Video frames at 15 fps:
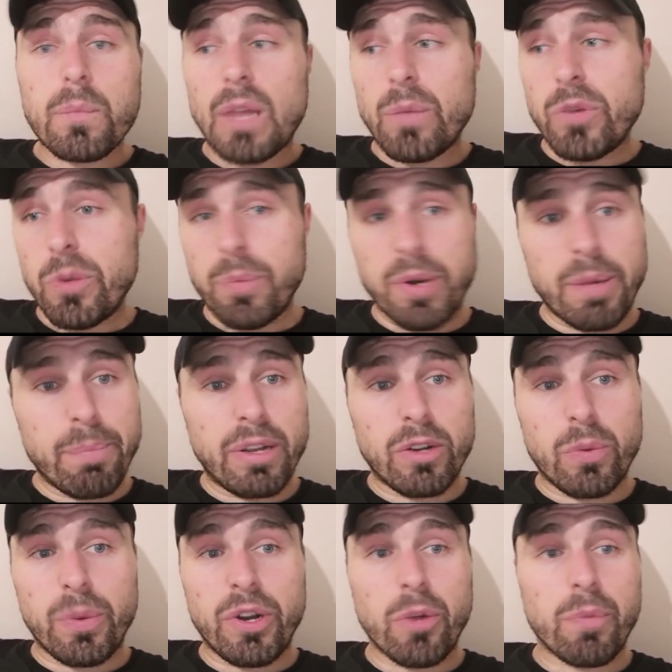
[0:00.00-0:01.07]
We
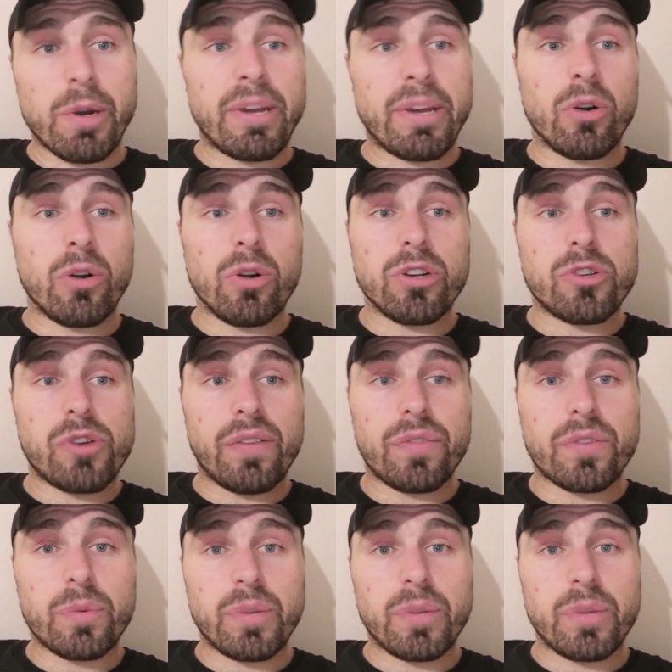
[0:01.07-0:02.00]
don't want to be cut adrift.